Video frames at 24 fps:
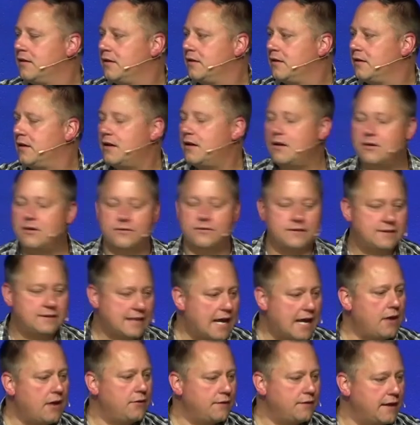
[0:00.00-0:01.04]
Oh,
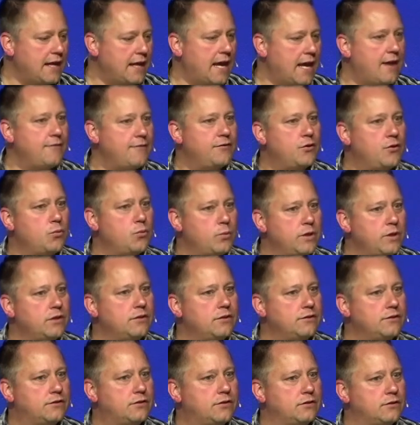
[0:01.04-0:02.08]
now they have the will
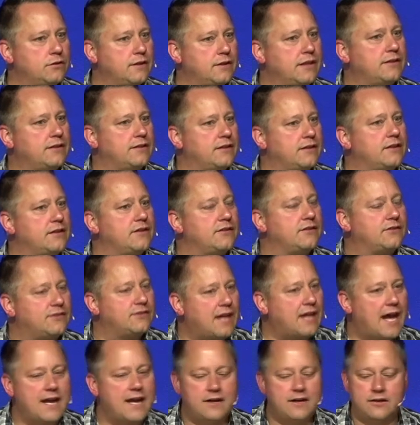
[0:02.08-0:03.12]
to, they the
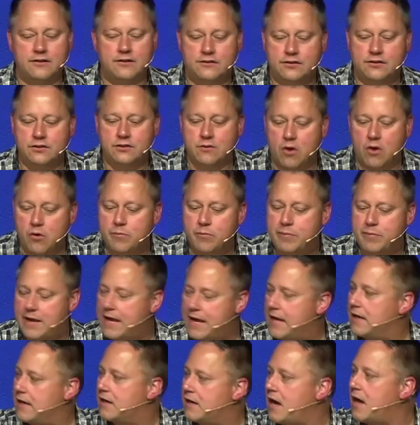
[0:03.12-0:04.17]
desire to
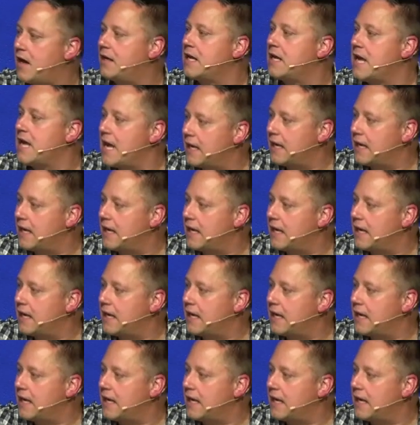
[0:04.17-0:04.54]
obey God.